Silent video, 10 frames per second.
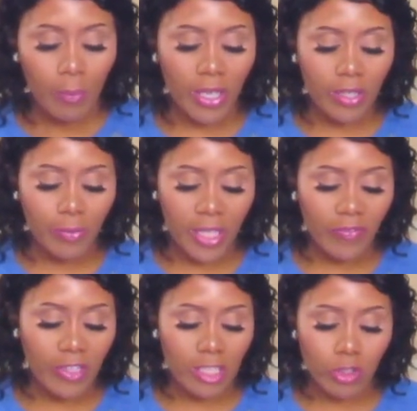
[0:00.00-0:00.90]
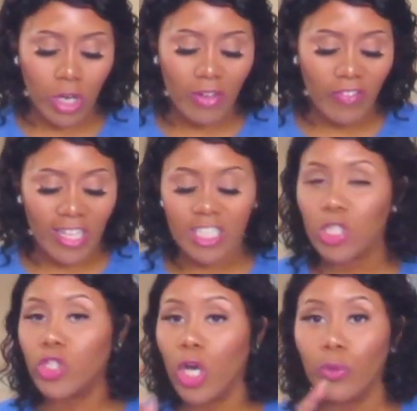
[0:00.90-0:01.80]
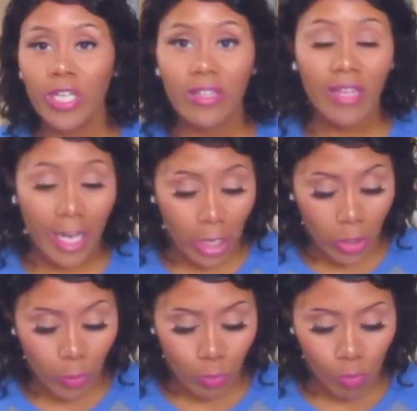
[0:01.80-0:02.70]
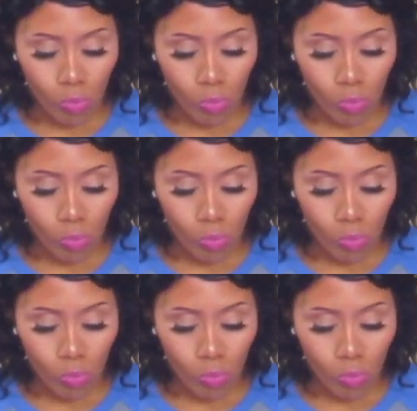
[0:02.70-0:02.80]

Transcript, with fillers: But the benefits of dry fasting don't end there.